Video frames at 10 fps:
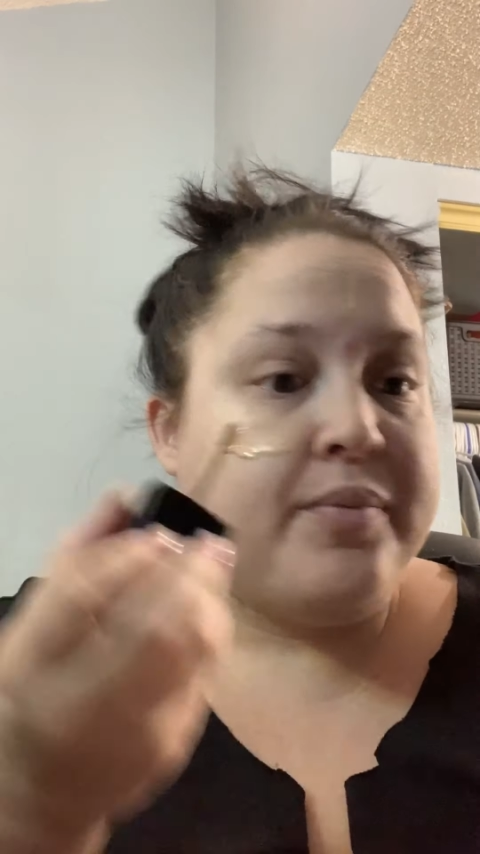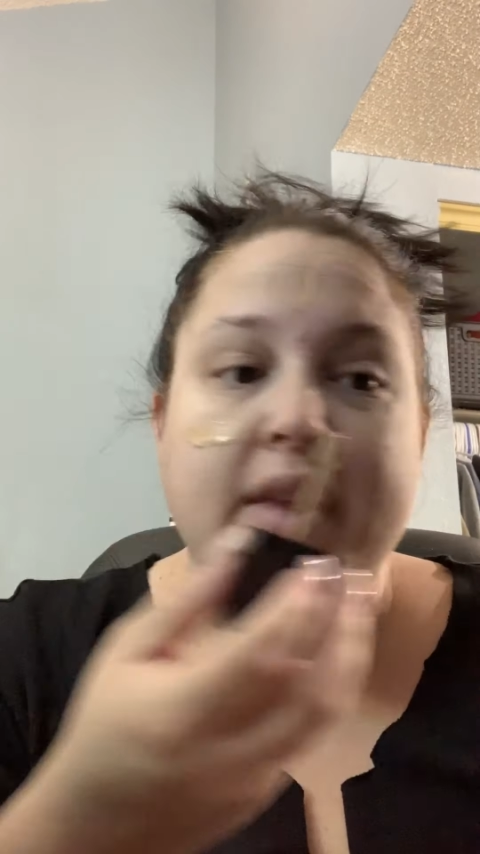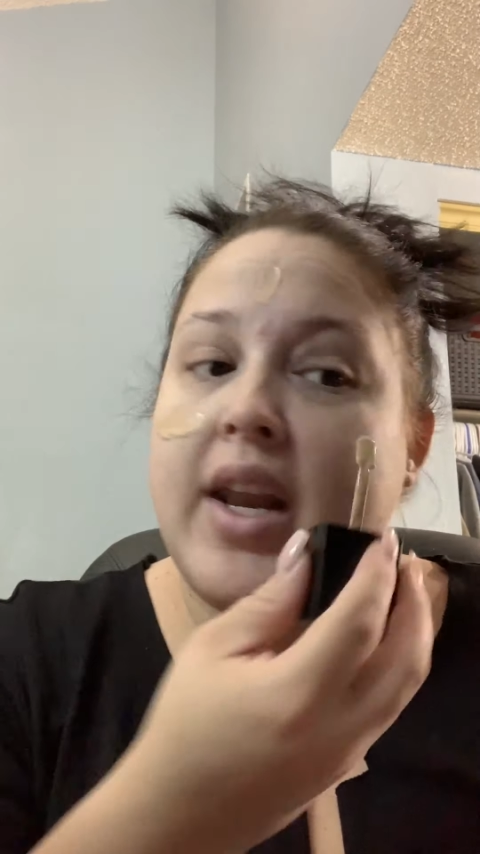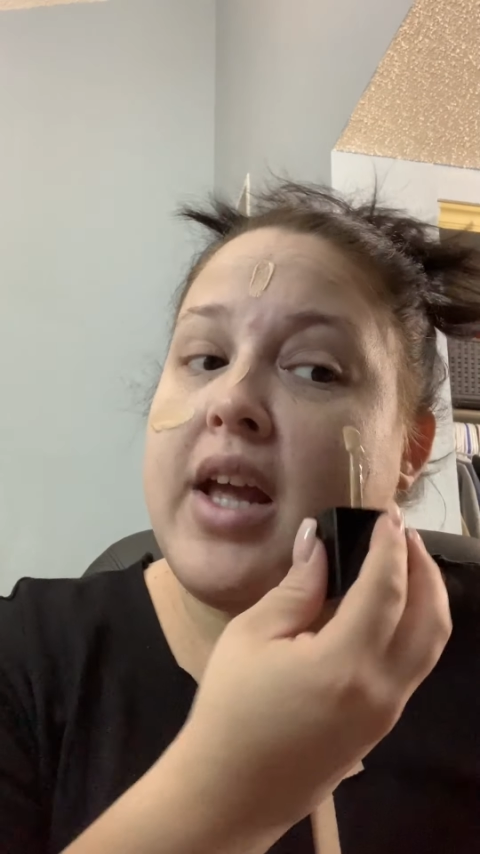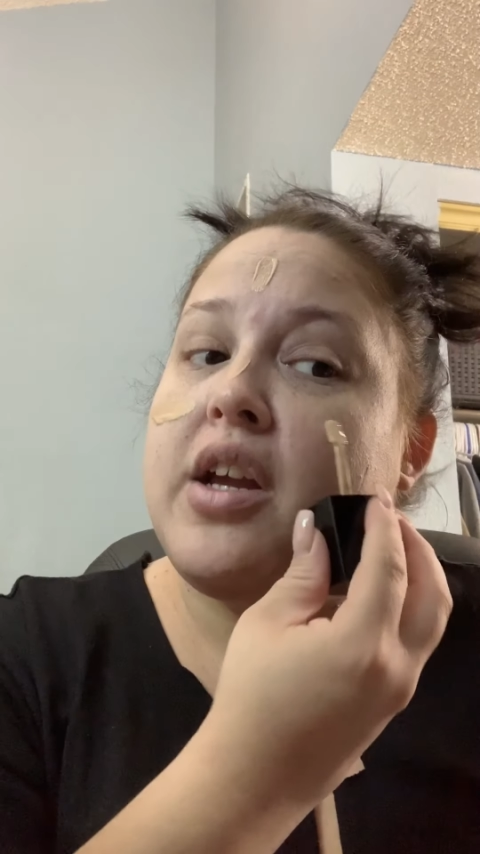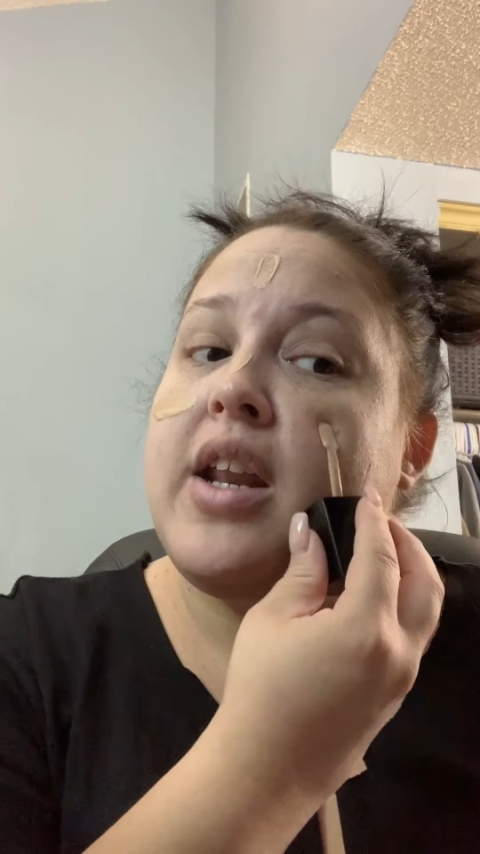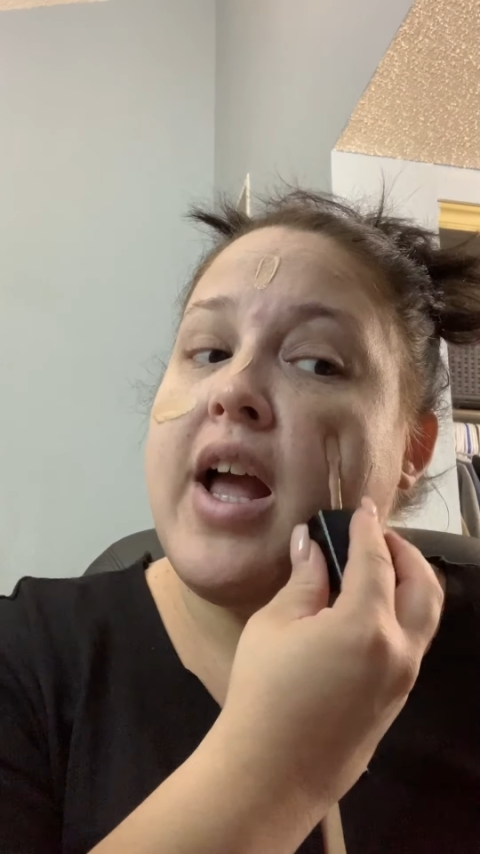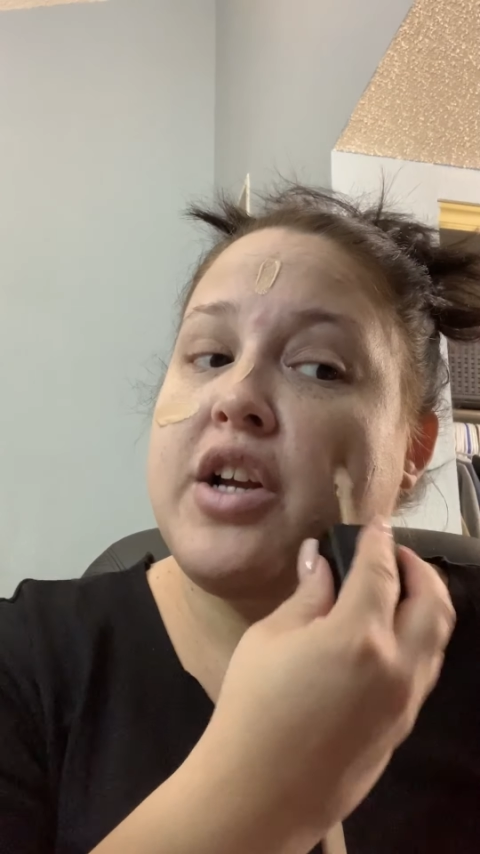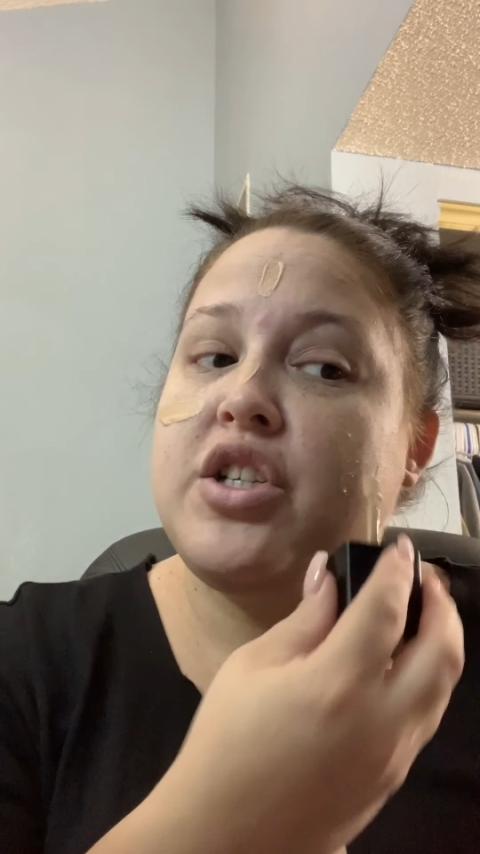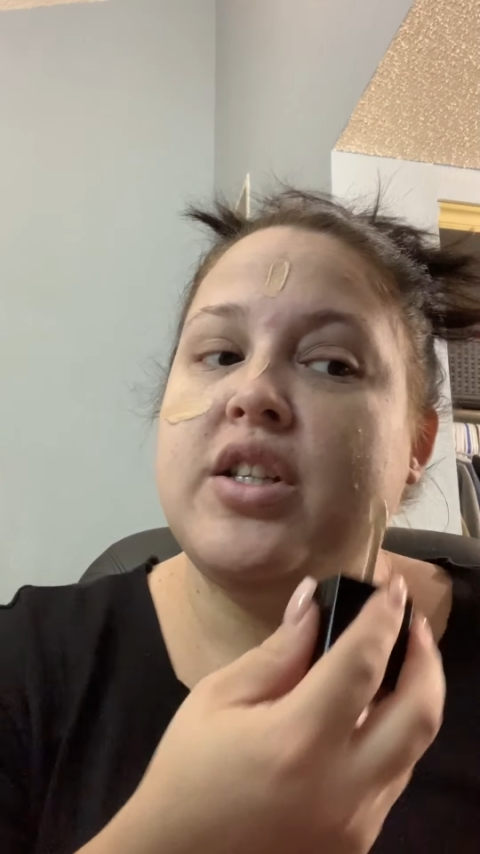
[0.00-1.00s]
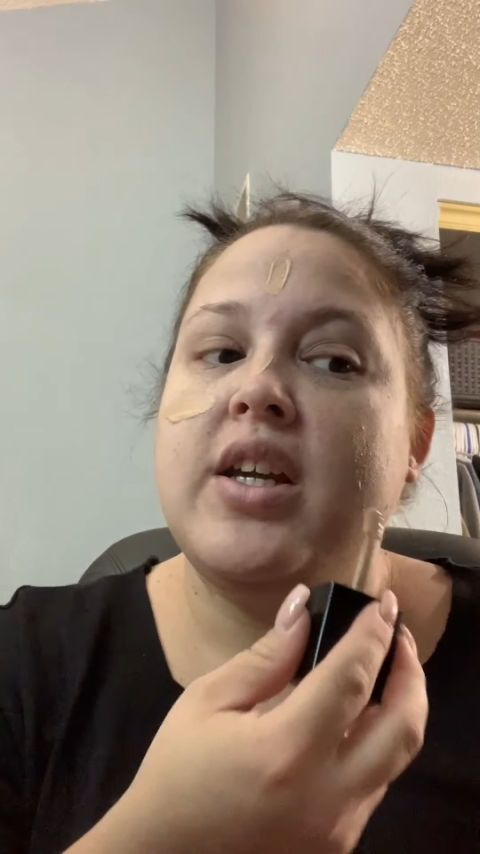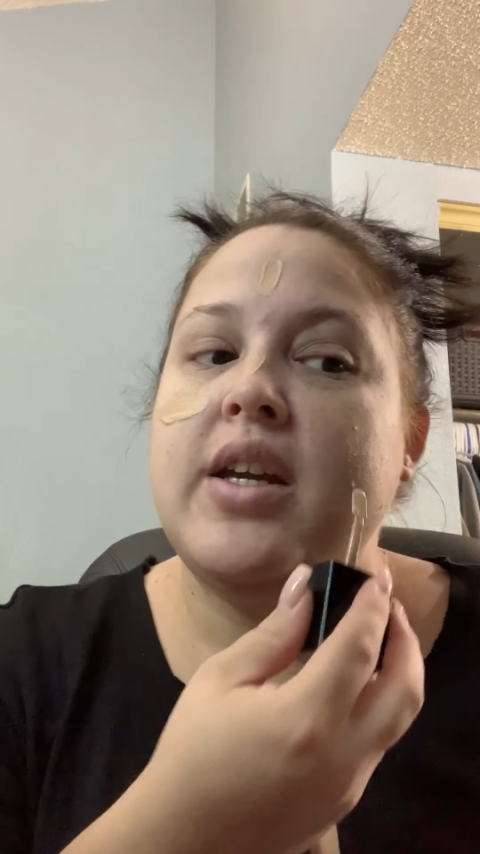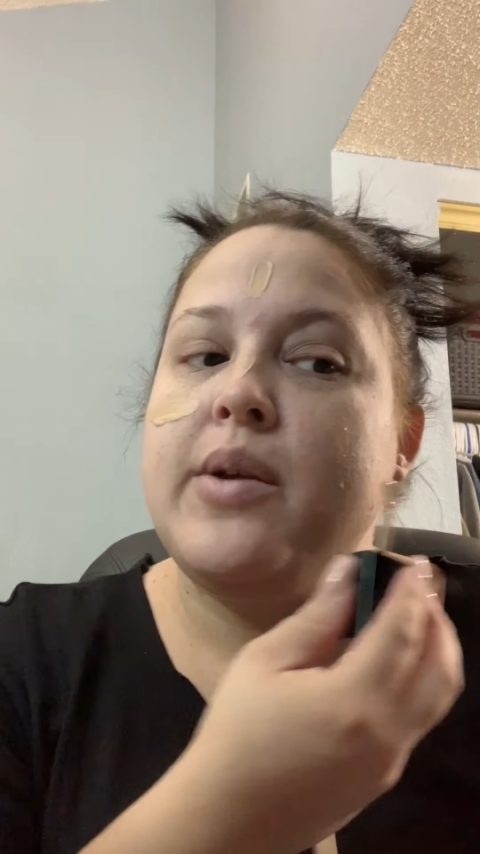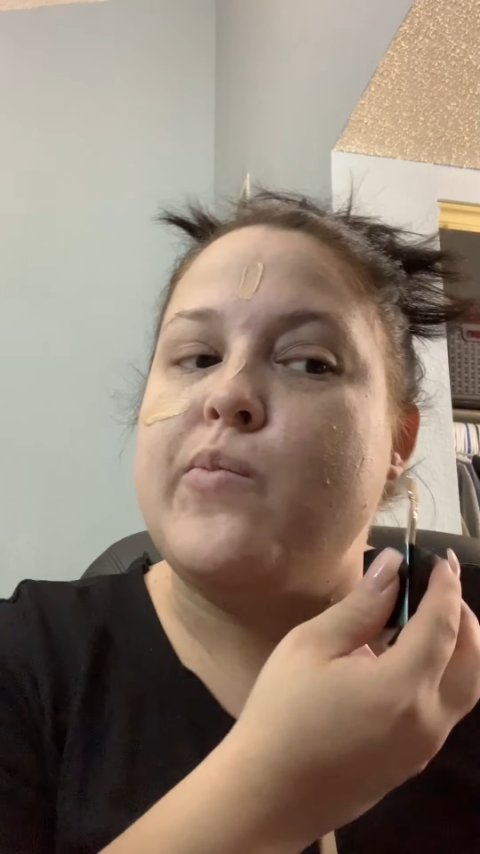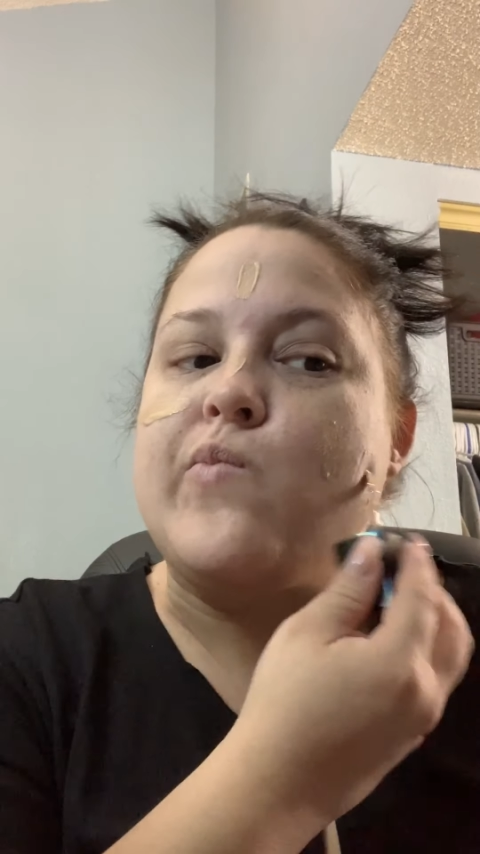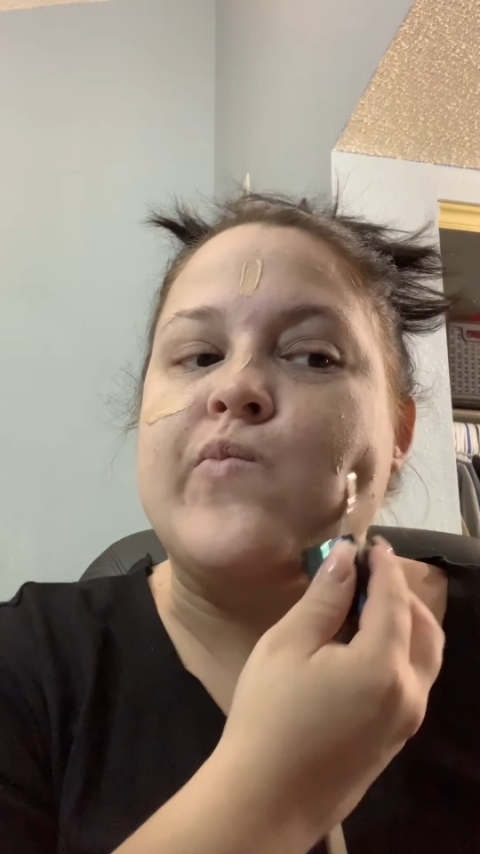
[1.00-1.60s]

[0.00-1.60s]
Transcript: that I could actually